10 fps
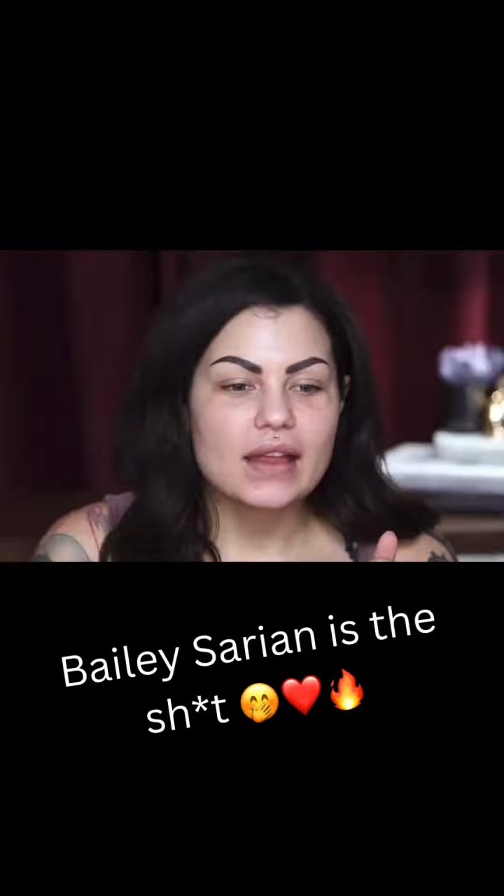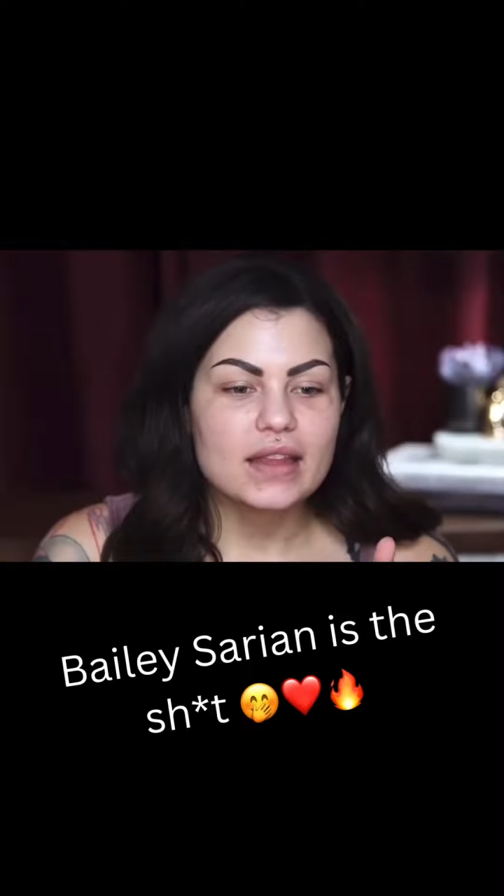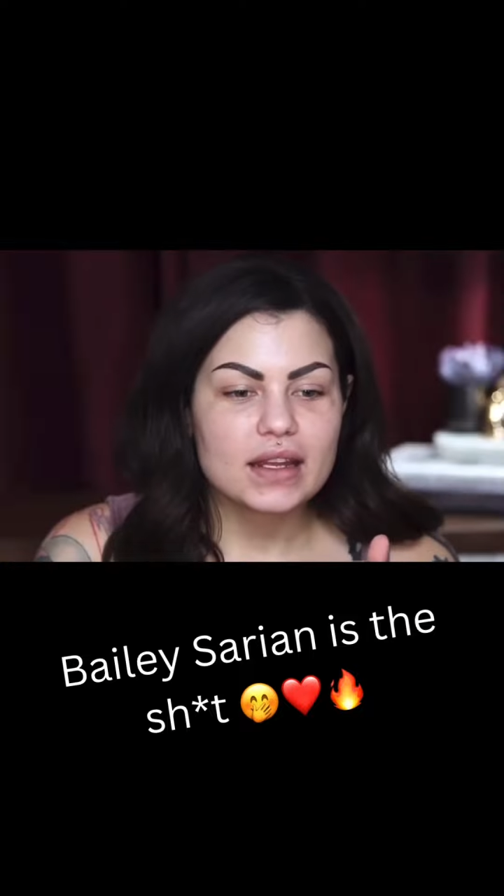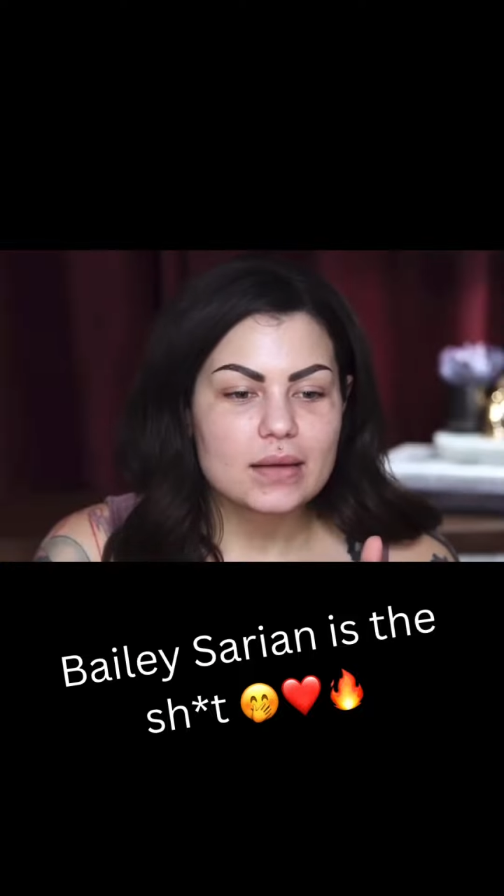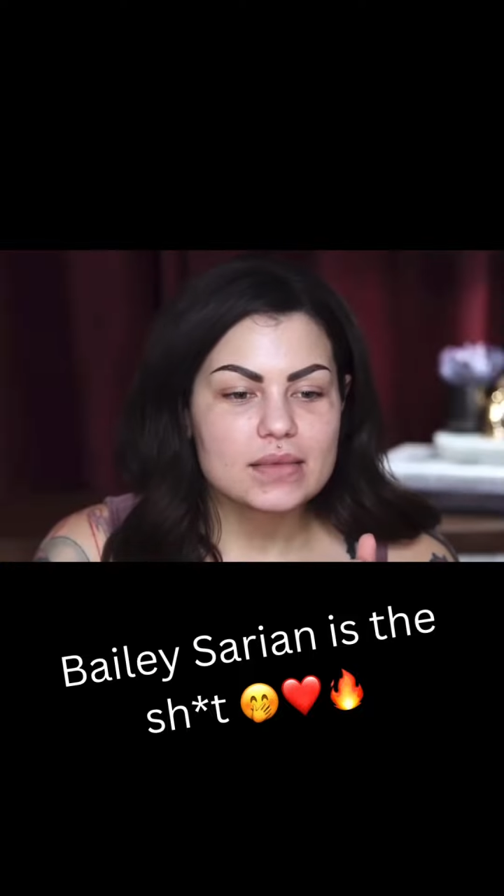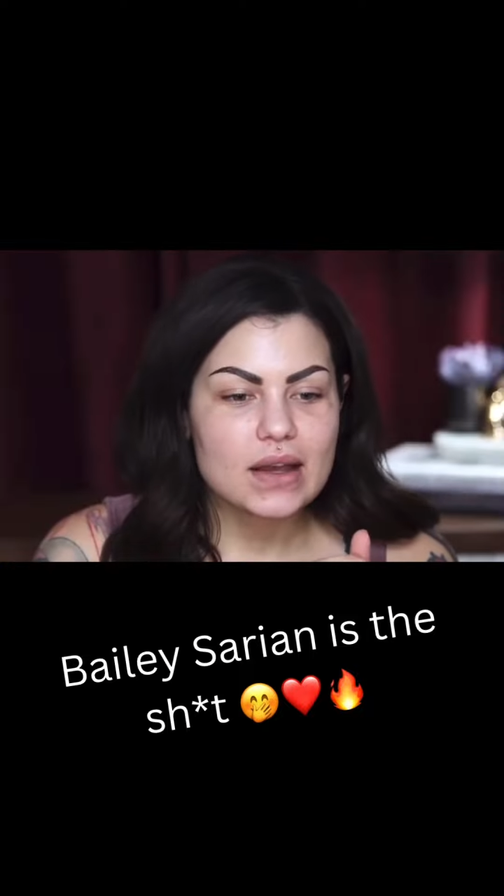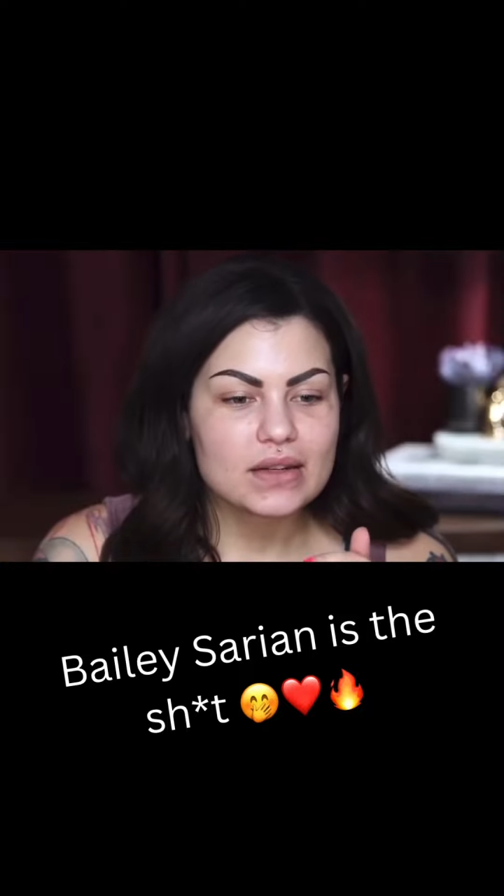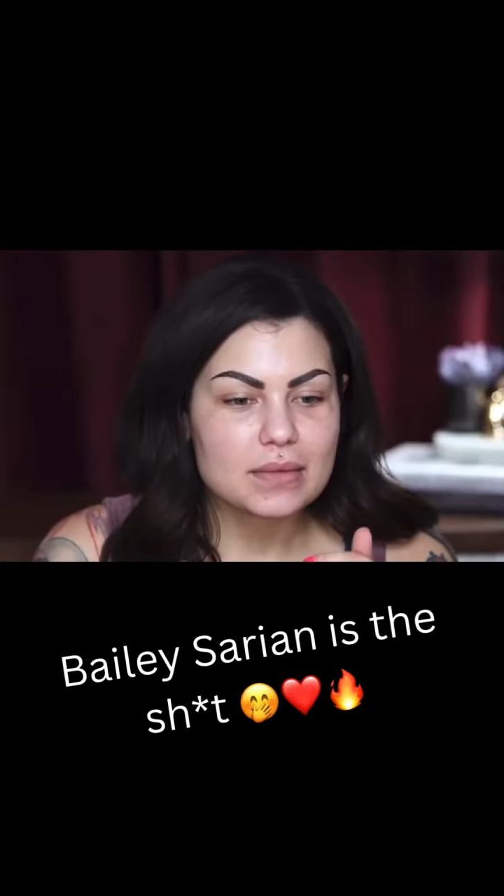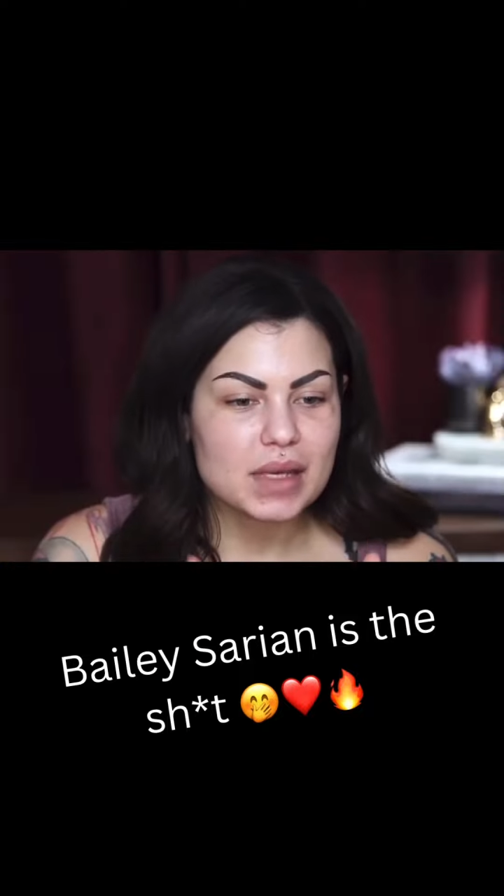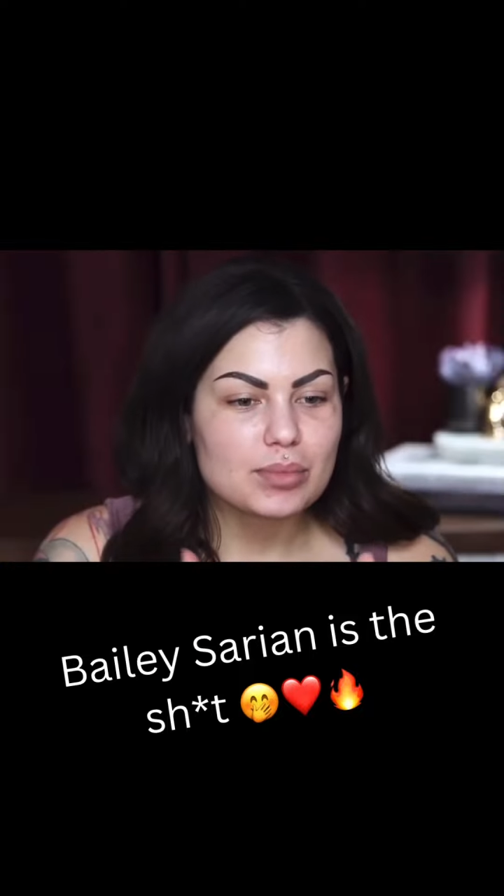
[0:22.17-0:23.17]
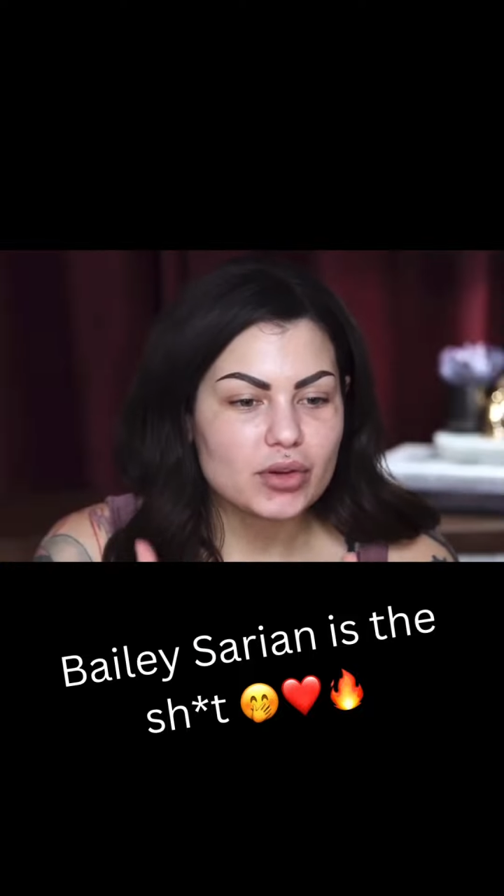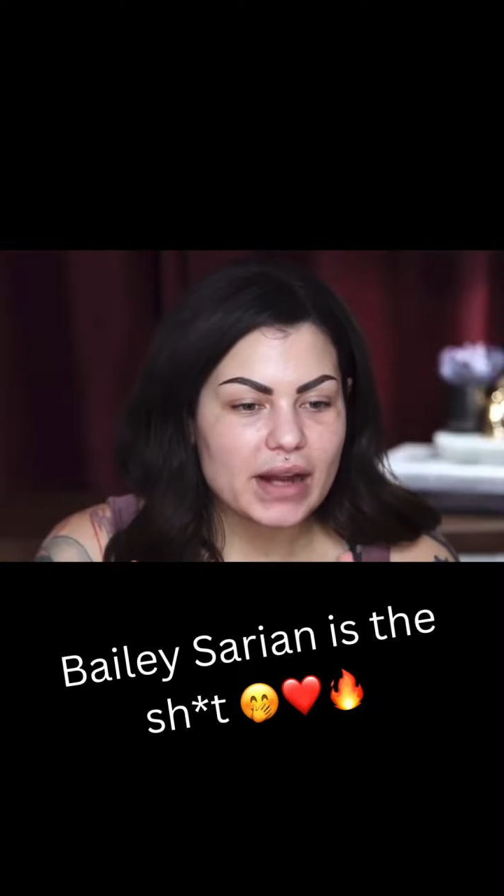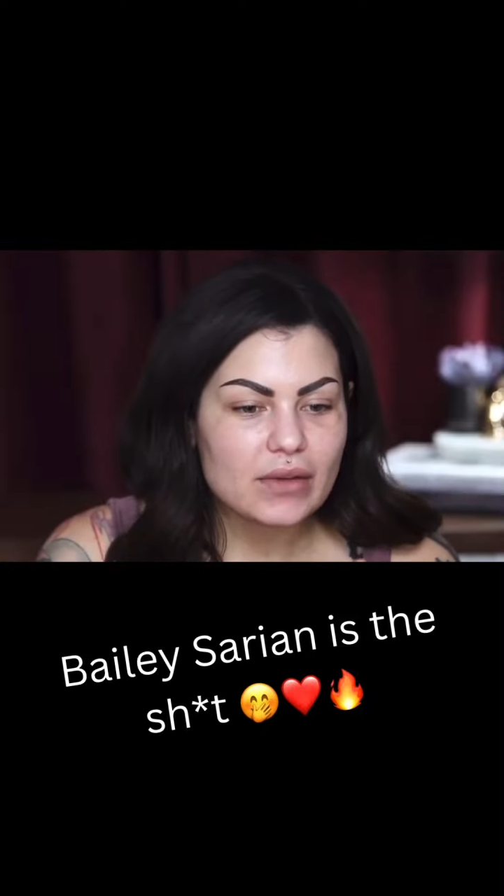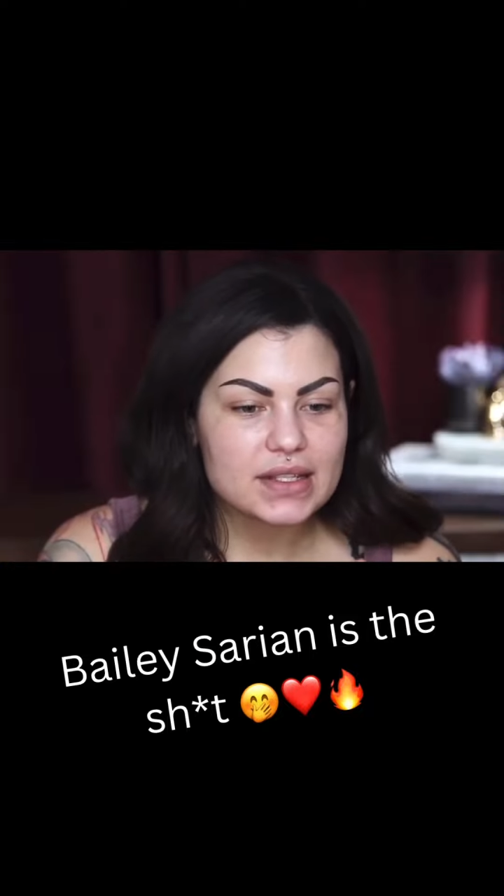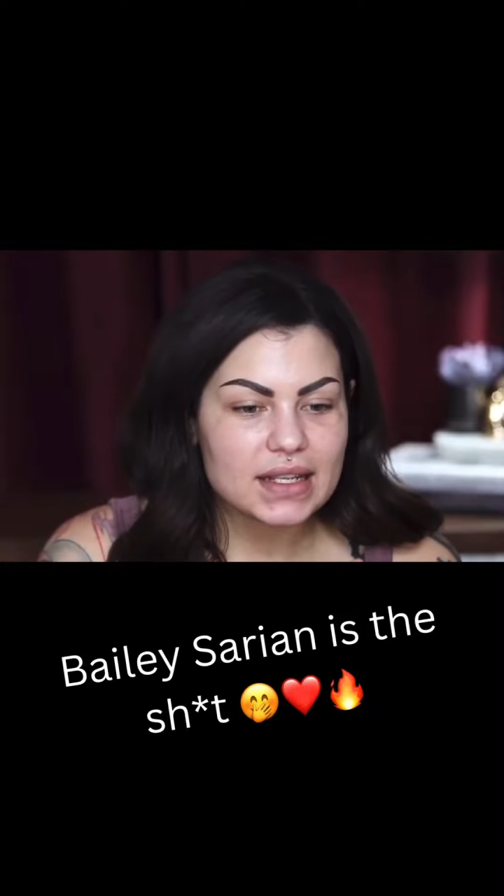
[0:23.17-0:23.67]
And then it comes down to me
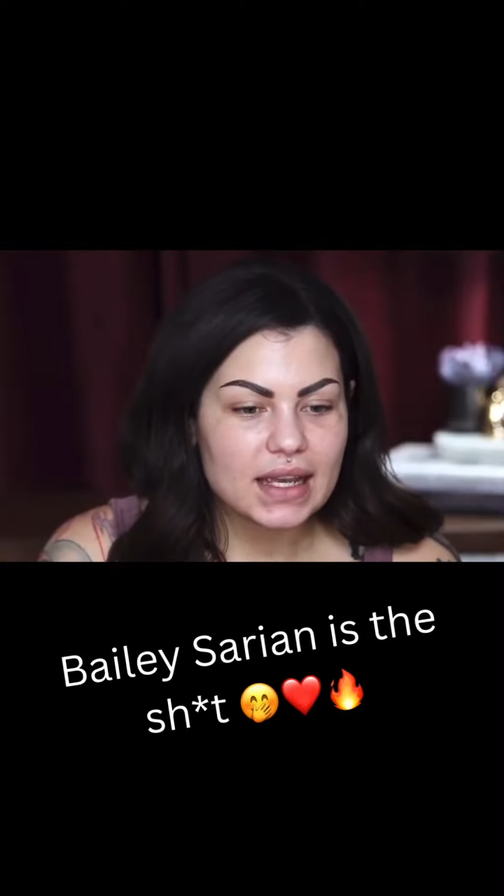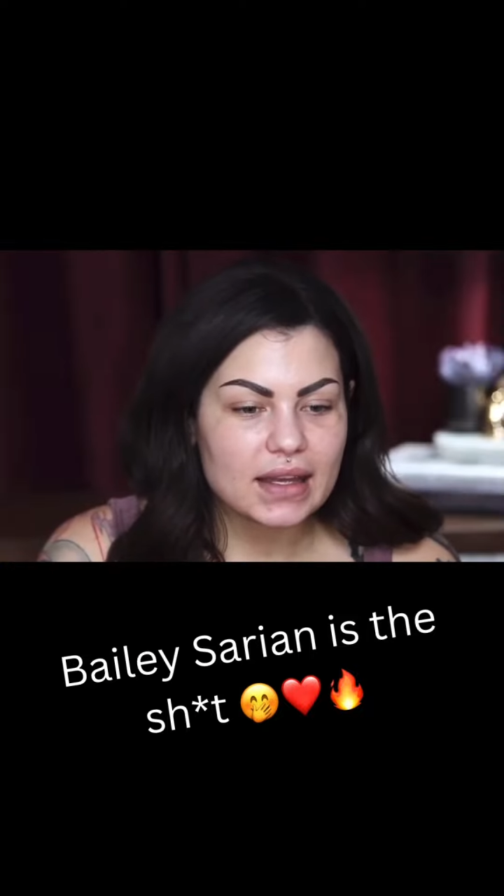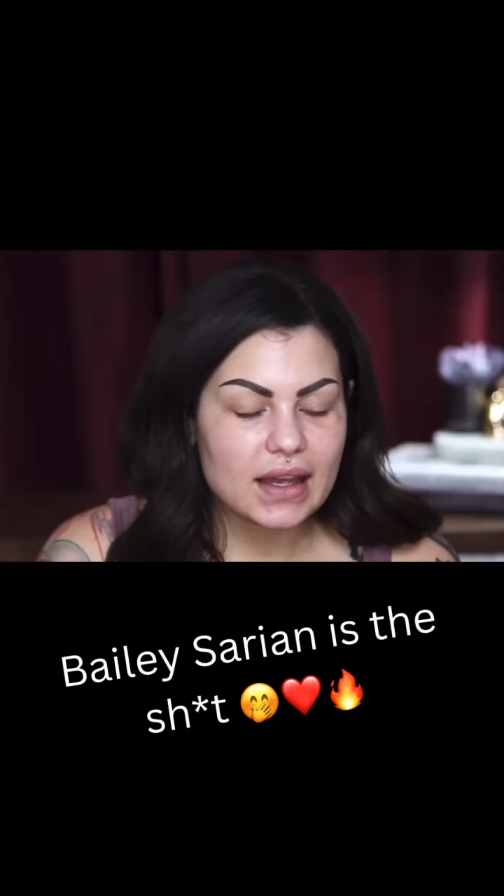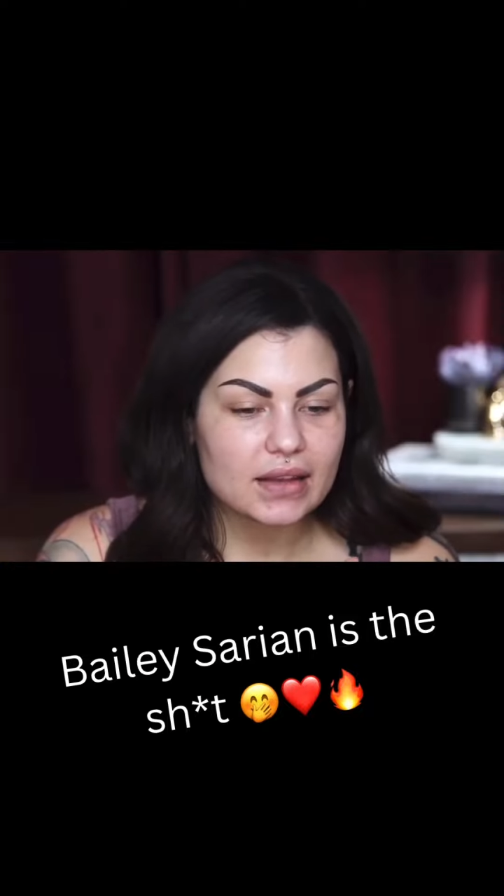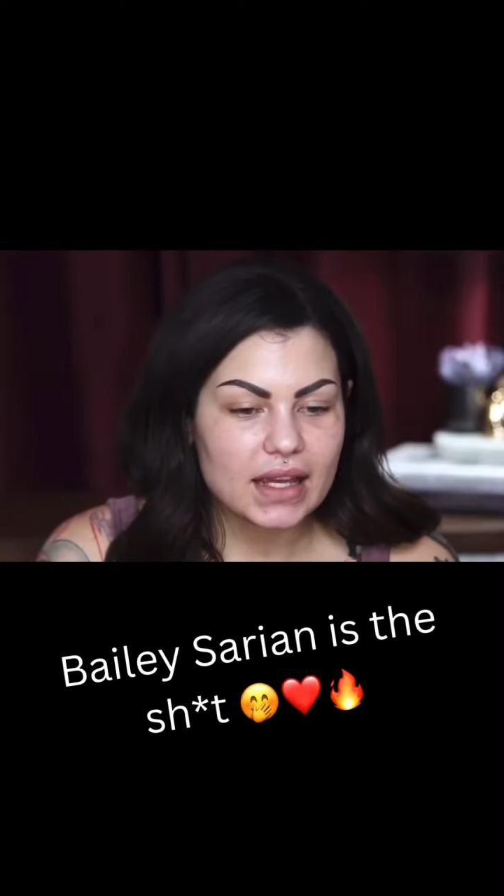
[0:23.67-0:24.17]
pronouncing it,